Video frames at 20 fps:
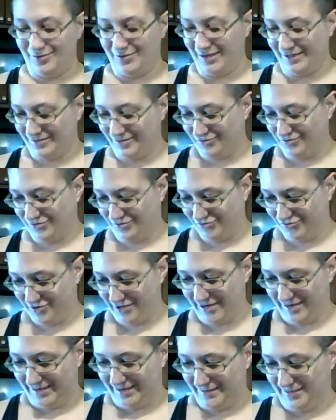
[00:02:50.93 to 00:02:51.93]
extra
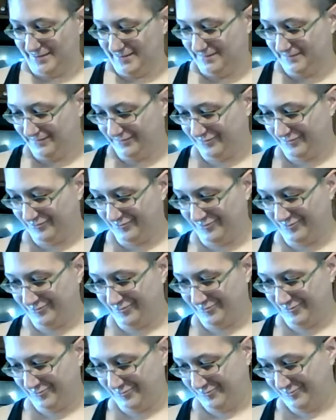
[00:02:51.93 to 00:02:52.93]
dry
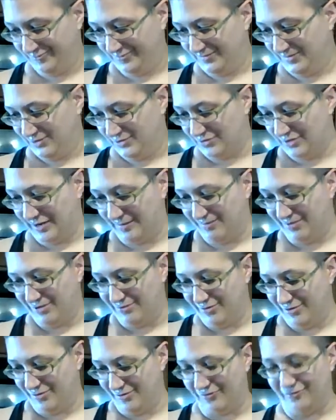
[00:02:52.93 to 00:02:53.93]

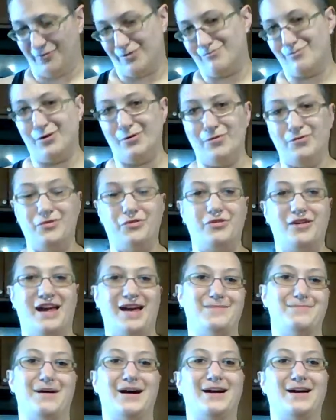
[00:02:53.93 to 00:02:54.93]
Tribuno vermouth
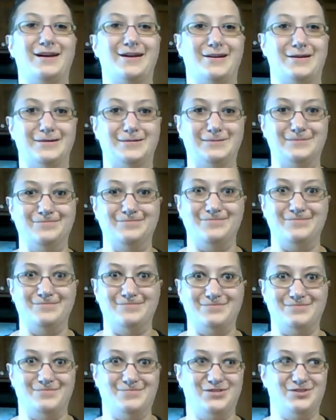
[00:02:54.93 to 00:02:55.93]
and my
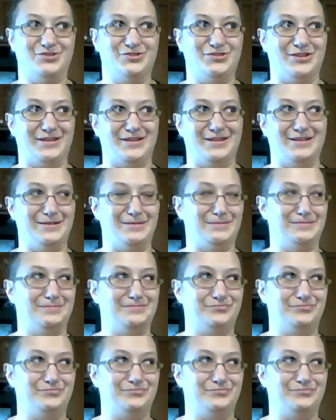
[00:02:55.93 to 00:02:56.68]
shitty